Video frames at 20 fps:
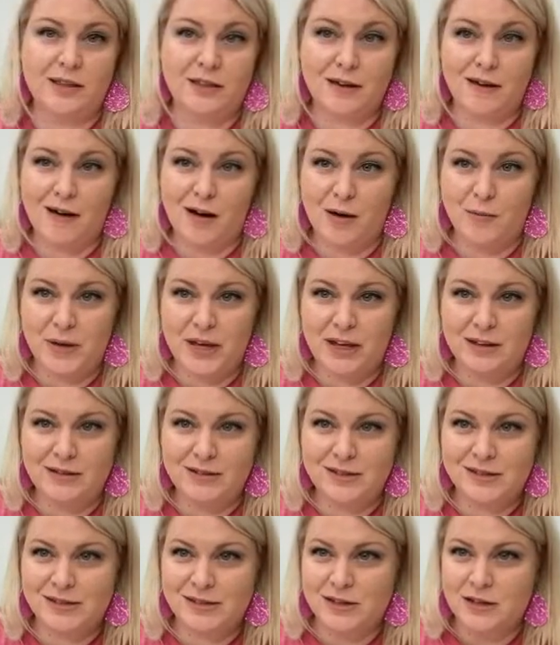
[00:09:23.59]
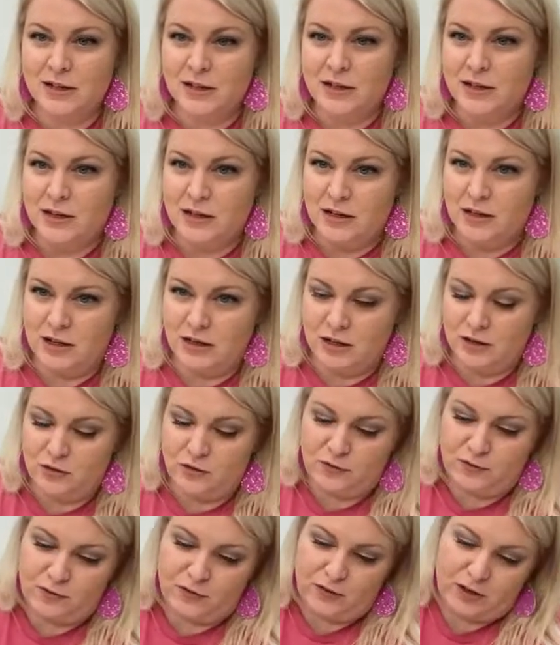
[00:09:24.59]
comments
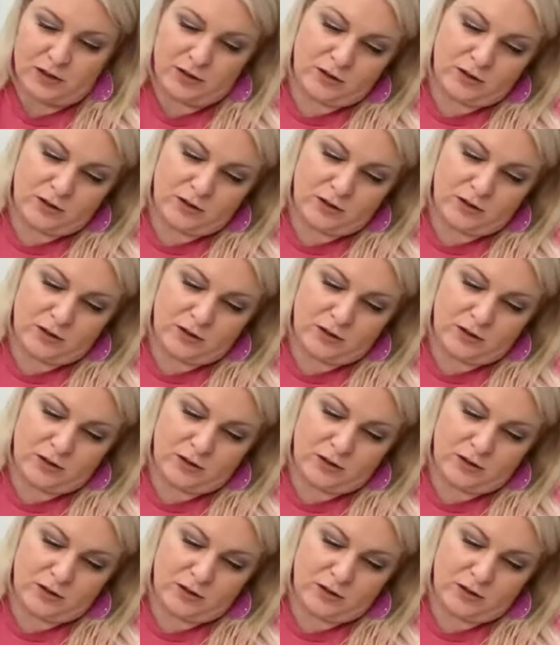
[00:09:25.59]
if